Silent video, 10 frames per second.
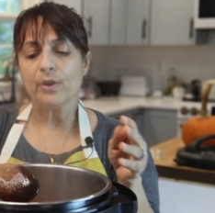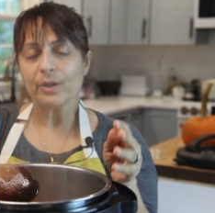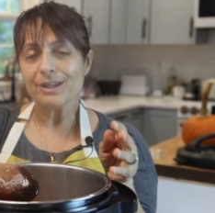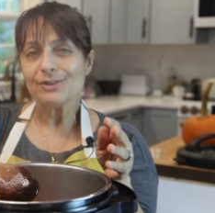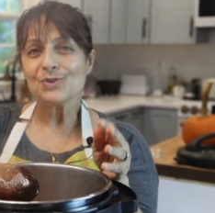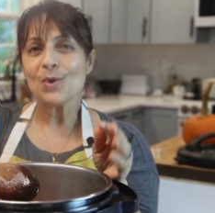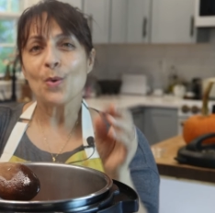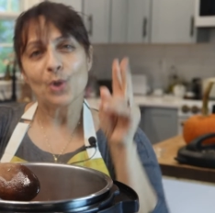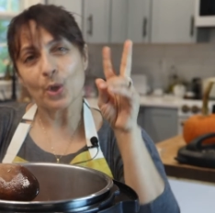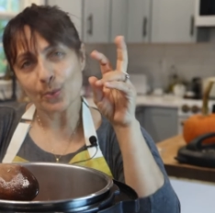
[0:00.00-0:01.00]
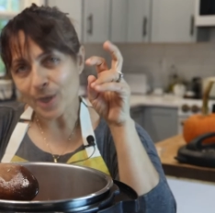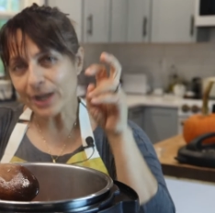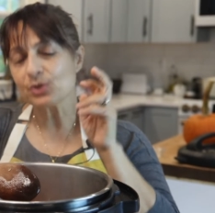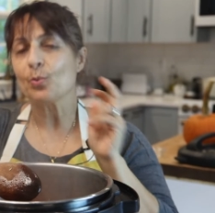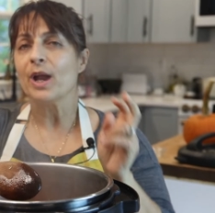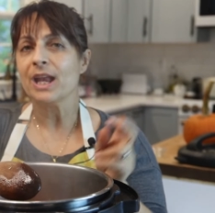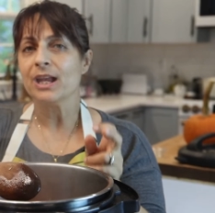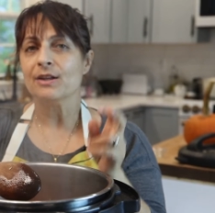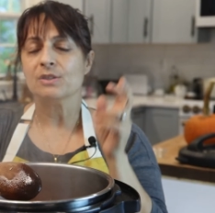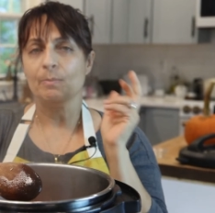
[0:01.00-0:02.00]
There is no correct
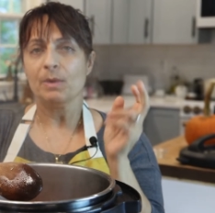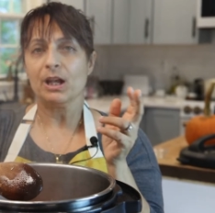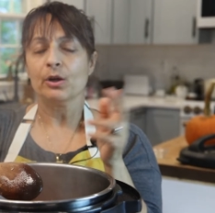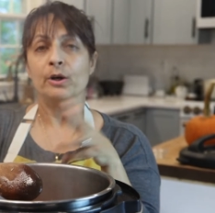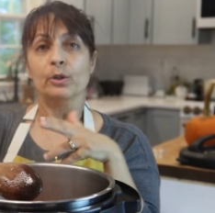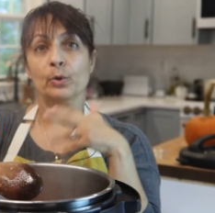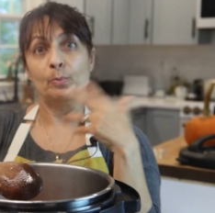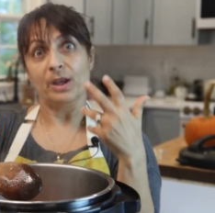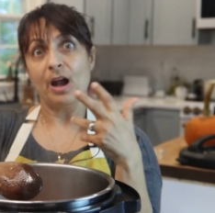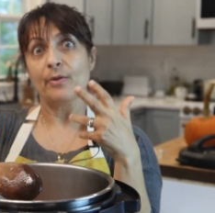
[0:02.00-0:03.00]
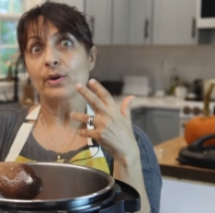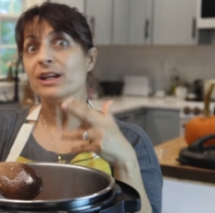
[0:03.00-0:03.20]
way to make lumpia.